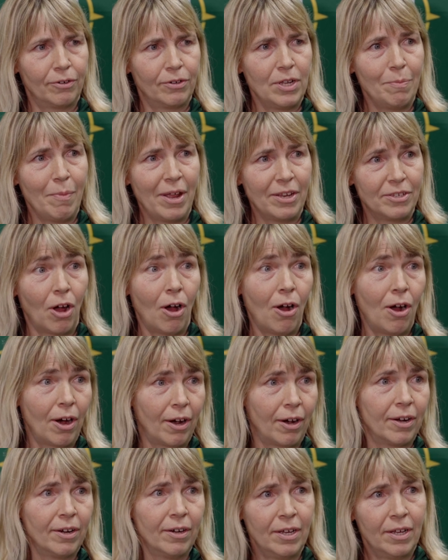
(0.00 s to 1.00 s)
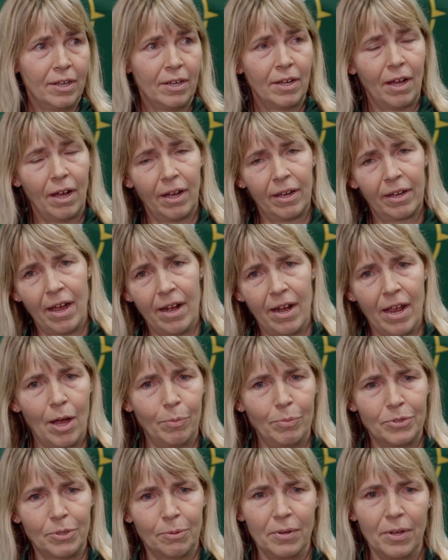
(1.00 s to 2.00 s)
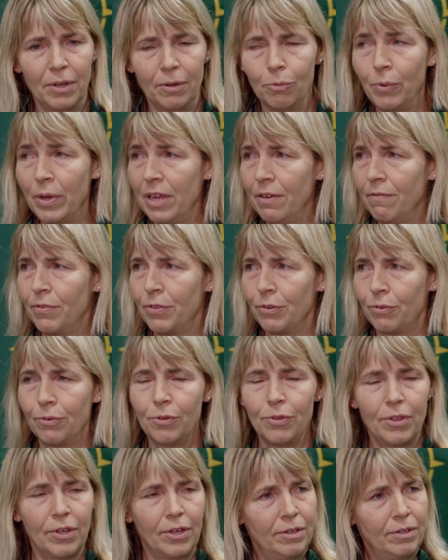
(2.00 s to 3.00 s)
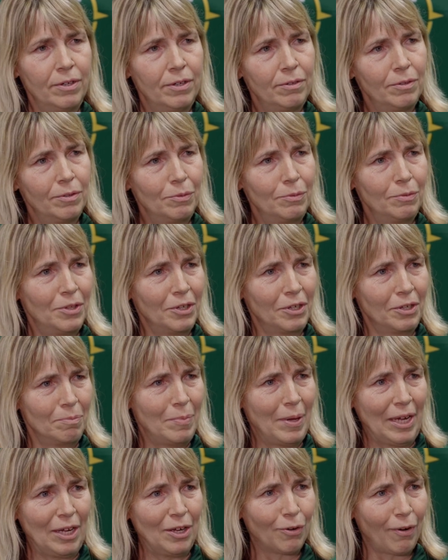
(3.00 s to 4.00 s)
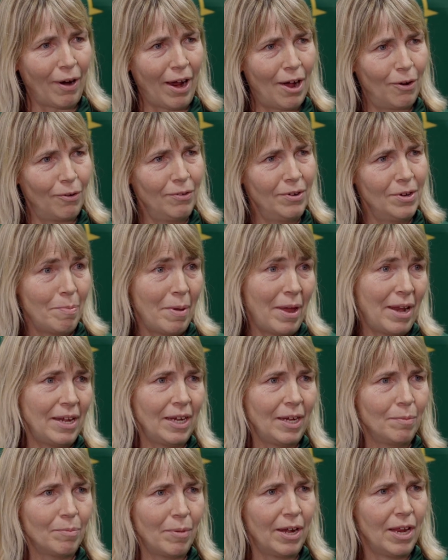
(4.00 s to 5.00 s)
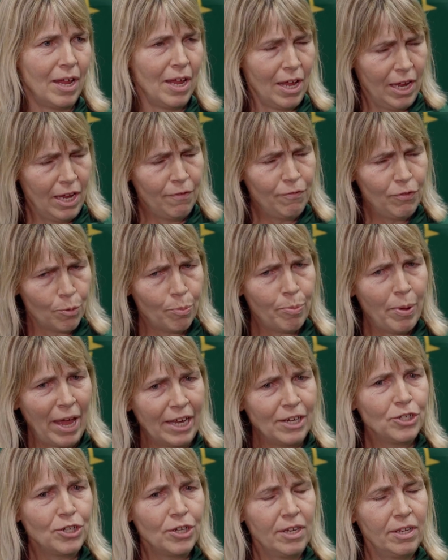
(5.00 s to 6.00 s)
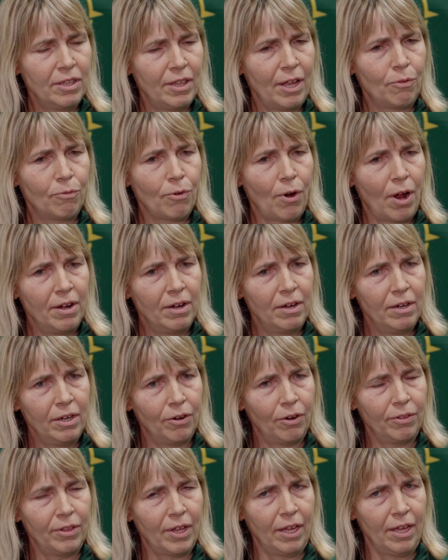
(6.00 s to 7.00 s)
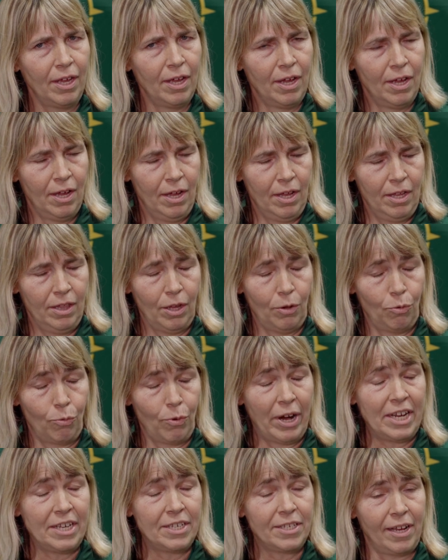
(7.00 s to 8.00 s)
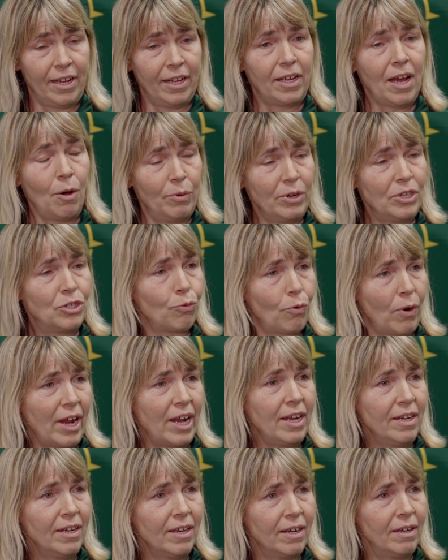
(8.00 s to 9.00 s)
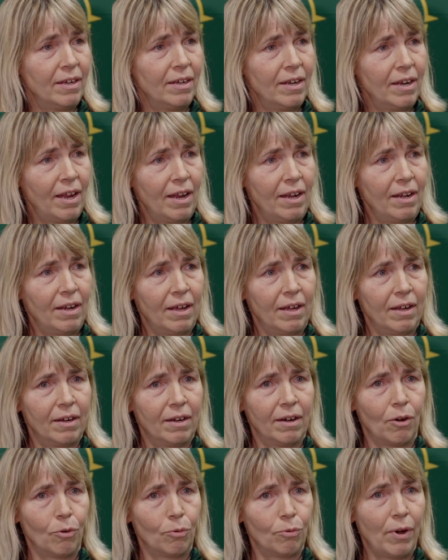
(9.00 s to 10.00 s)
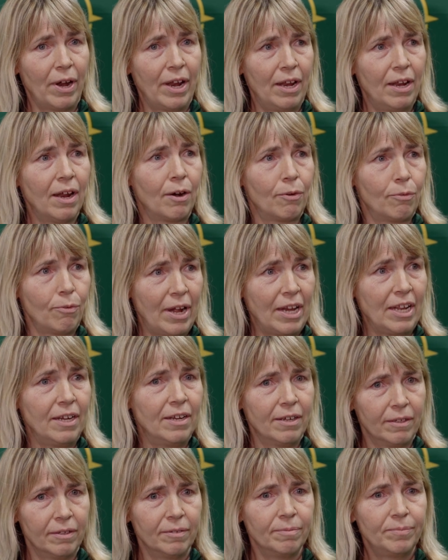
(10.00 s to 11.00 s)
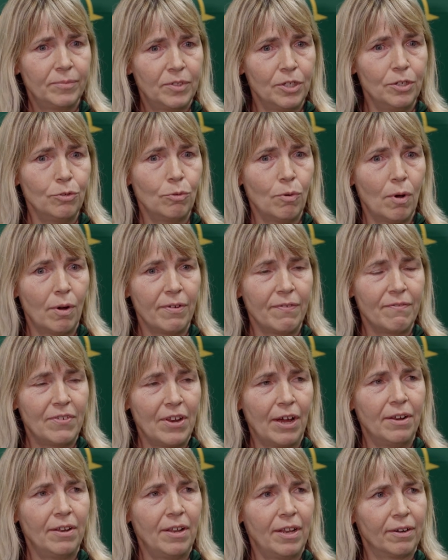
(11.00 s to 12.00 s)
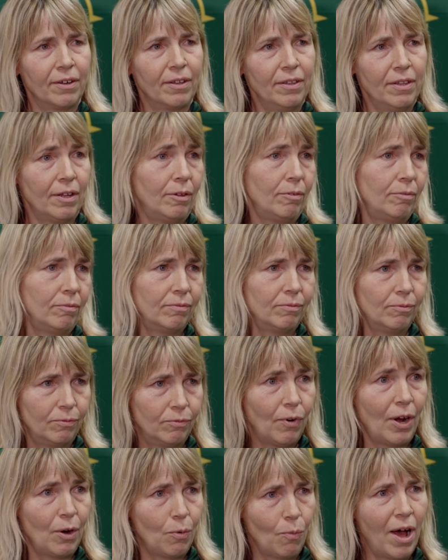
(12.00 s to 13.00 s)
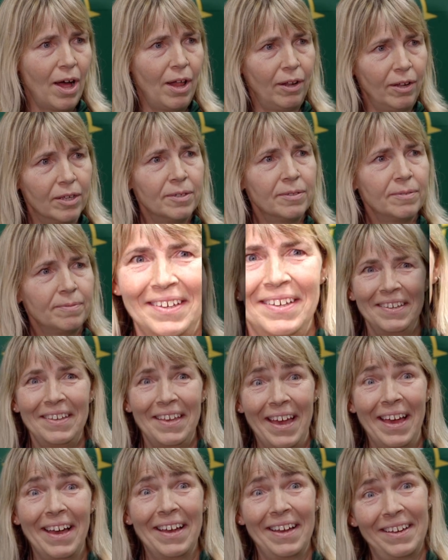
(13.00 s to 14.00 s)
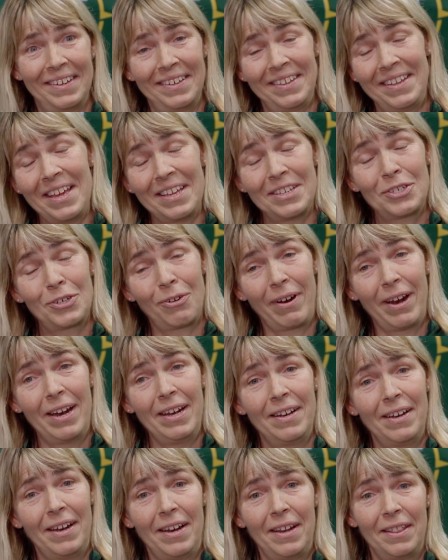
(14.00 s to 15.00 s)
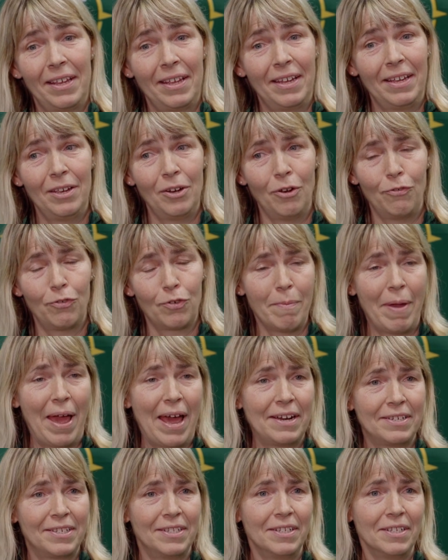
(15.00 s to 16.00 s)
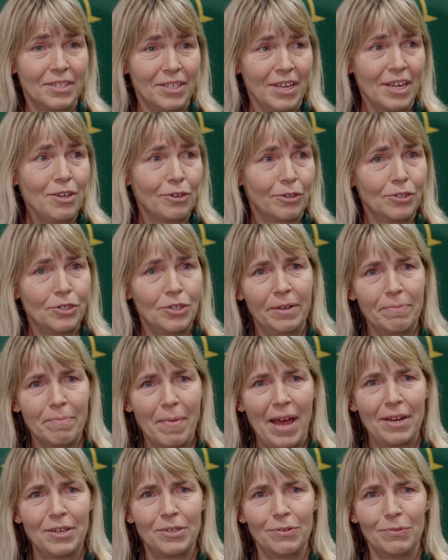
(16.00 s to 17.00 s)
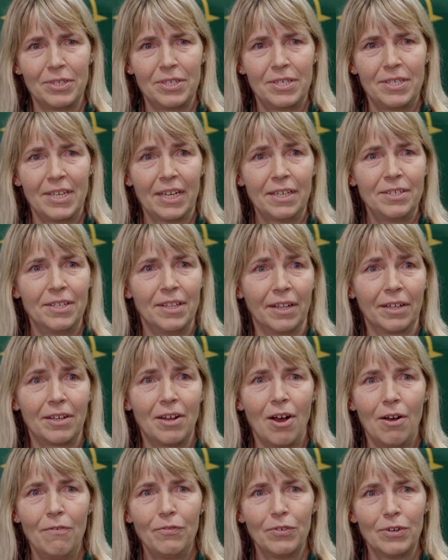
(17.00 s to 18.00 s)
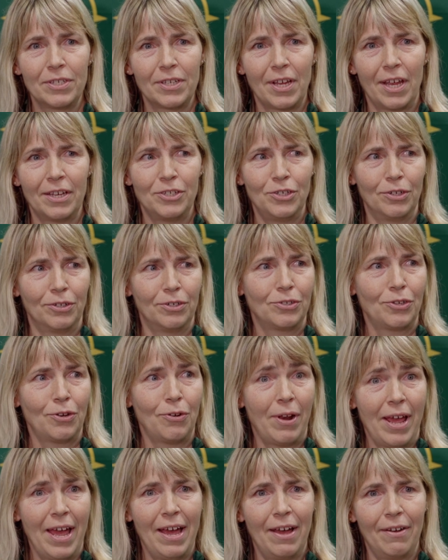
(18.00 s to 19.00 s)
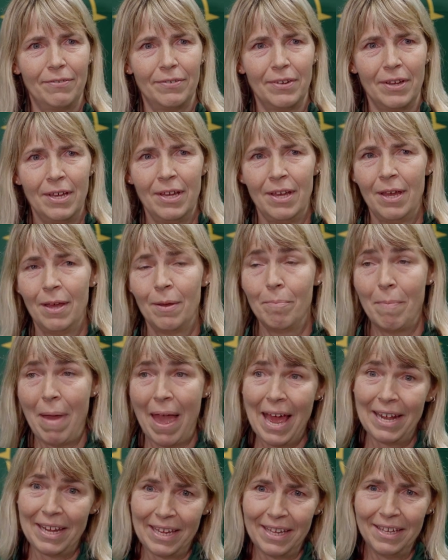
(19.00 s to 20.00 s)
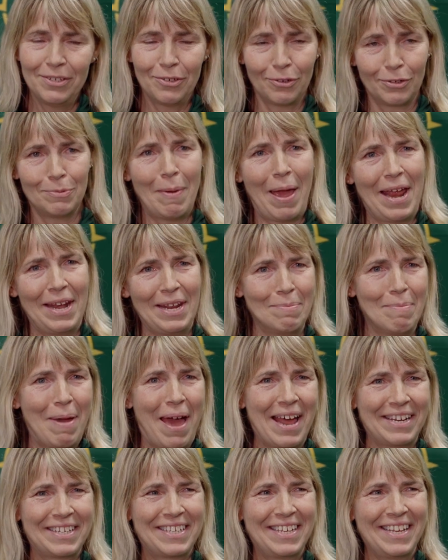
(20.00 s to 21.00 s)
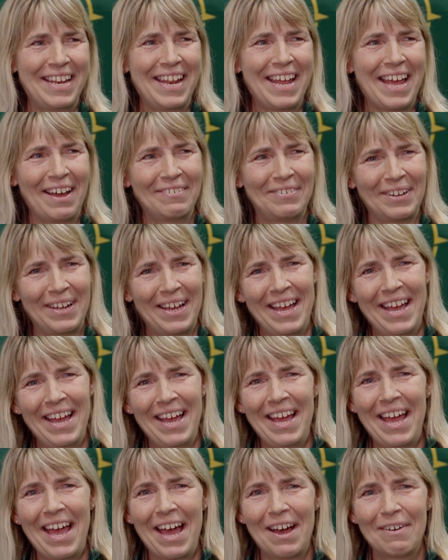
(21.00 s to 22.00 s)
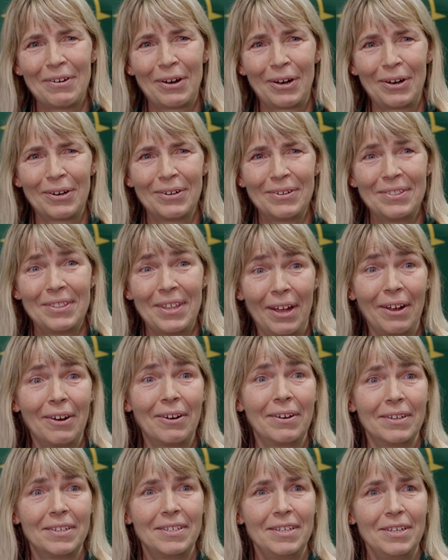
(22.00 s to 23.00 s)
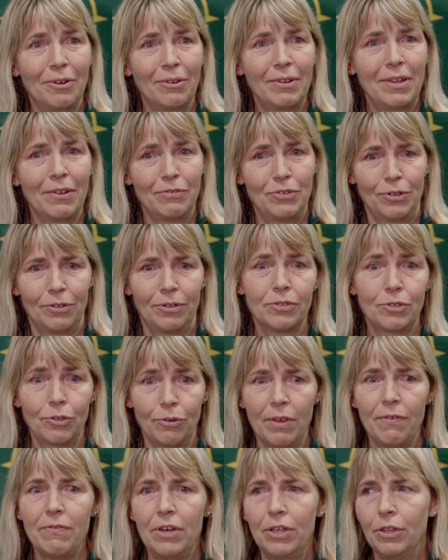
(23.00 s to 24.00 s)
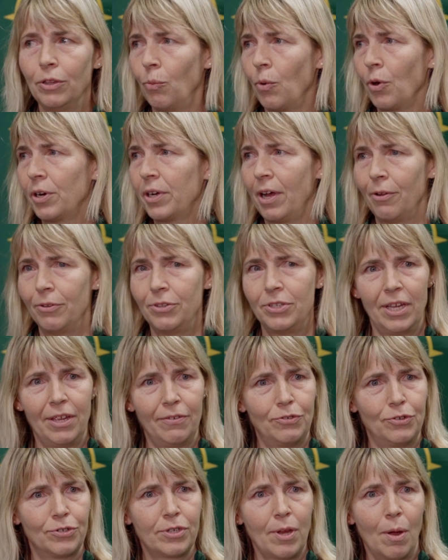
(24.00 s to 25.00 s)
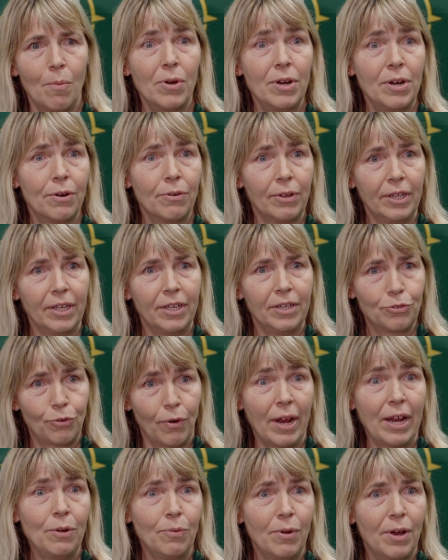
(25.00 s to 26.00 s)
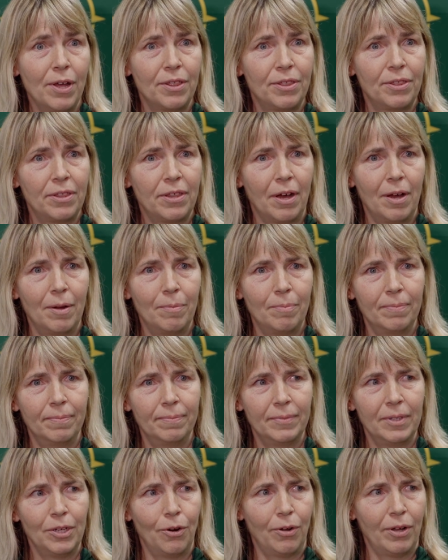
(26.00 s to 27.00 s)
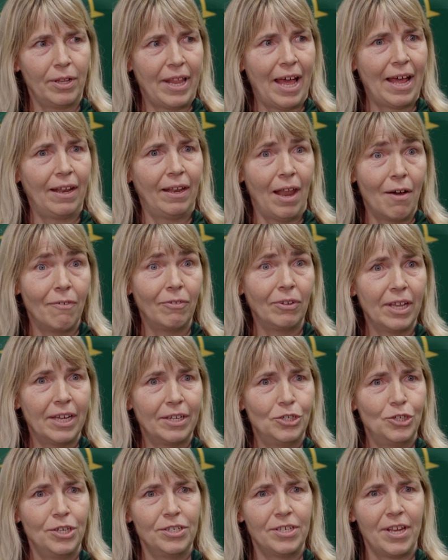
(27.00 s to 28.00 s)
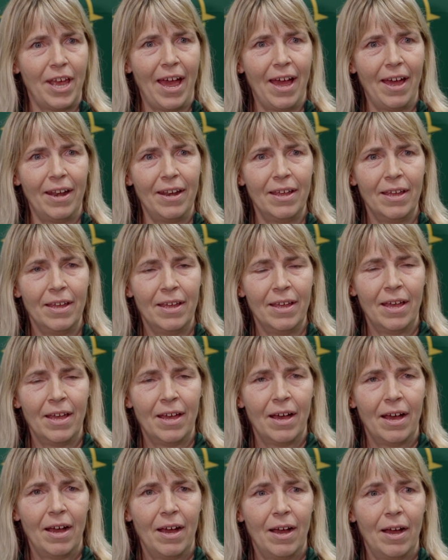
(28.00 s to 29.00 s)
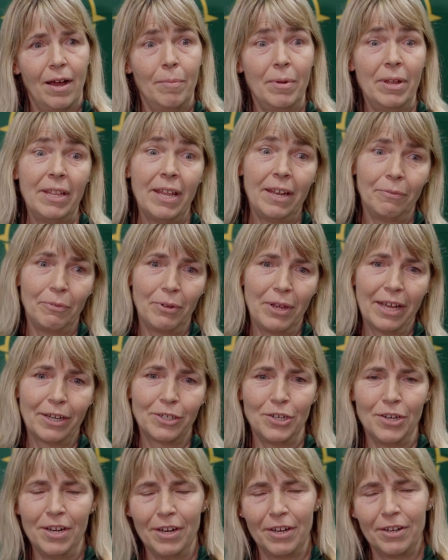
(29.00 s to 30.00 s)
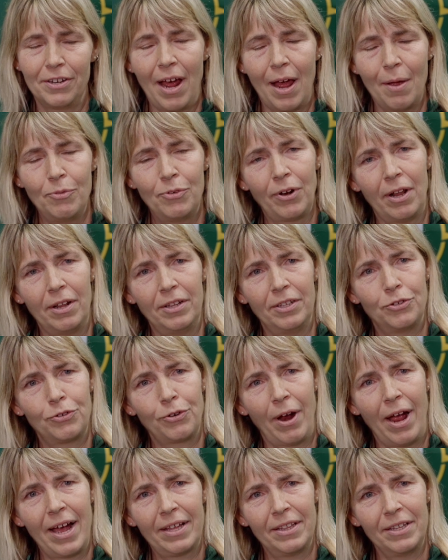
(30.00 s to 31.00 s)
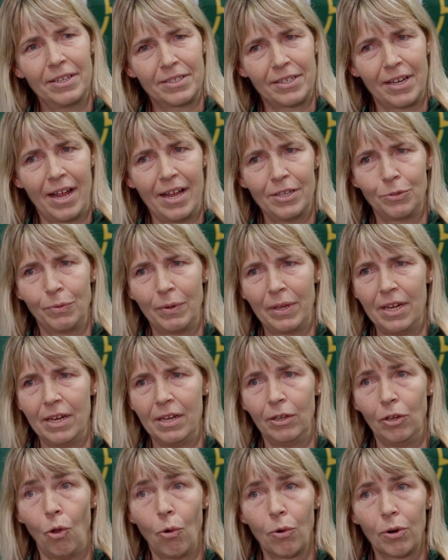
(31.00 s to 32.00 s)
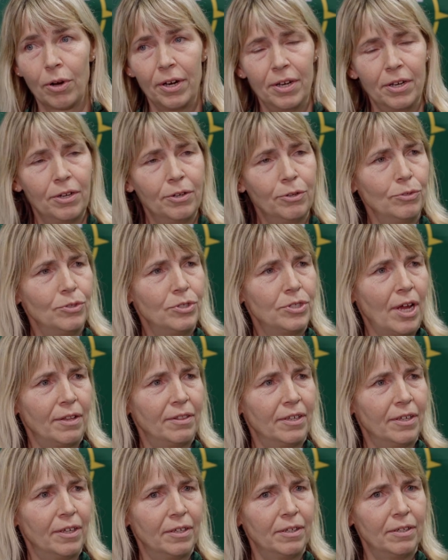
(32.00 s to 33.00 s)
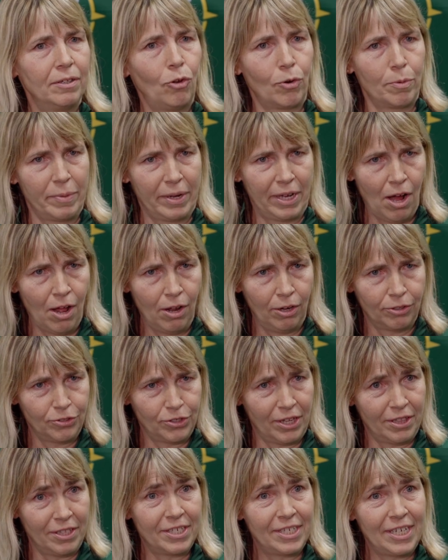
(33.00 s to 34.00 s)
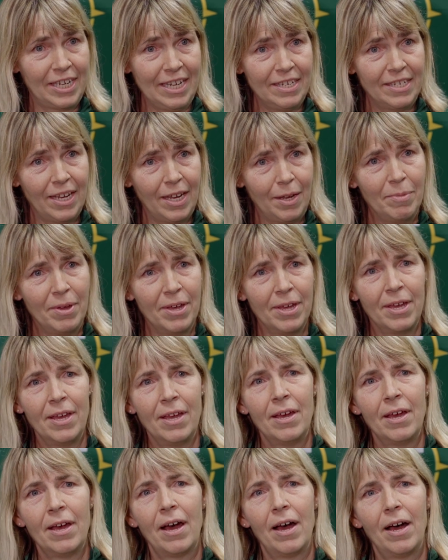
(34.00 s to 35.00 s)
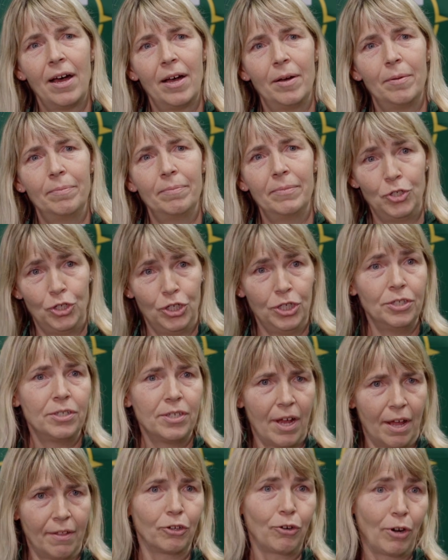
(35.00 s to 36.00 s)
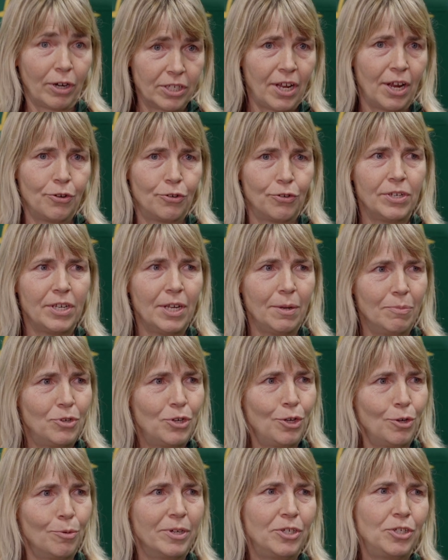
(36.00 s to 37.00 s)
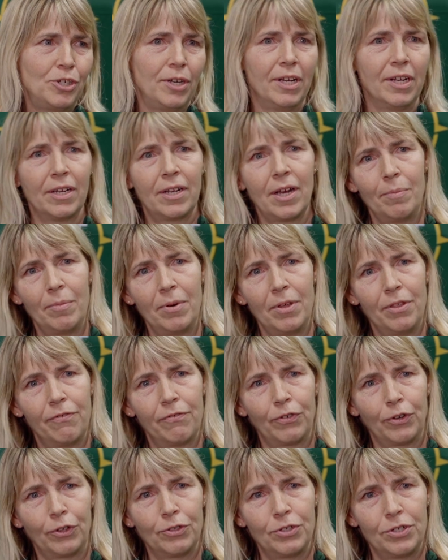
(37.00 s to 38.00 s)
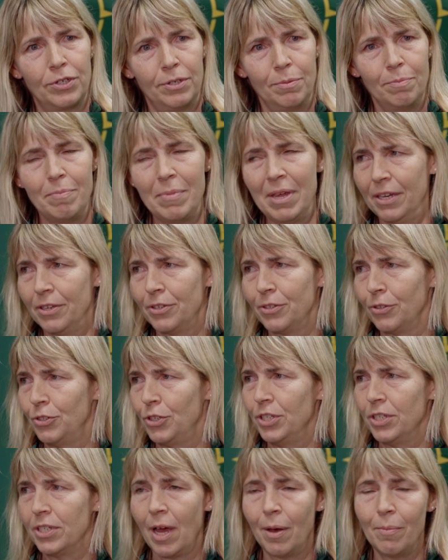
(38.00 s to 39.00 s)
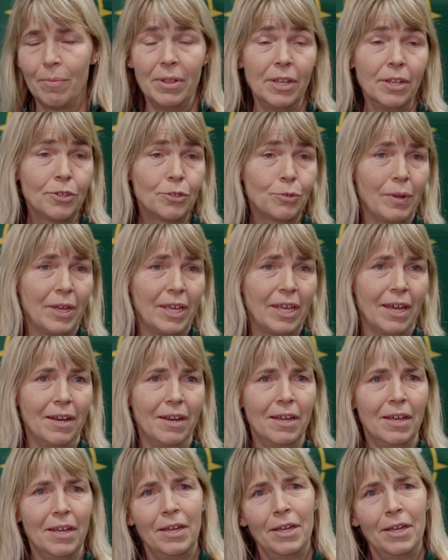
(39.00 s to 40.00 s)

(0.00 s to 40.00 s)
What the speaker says: teammates are. Kind of helps them to weave through the big crowd, depending. But if they're patient and they run, you know, they race like how we train and are ready to do what we've done there, they'll run well. Yeah, it's great. And I think, you know, for Madison, the senior, and Madison was sixth in the conference last year. So to have Maddie, so it's Maddie and Madison have her there, it, you know, gives her, so even in the workouts, it gives her someone to really train with, you know, at that level that she's at. And then we actually did a time trial on the track this last weekend. And Lauren McCullough is on the ski team. And she's on the cross country team too, but she didn't come to the first meet. So she's coming this weekend.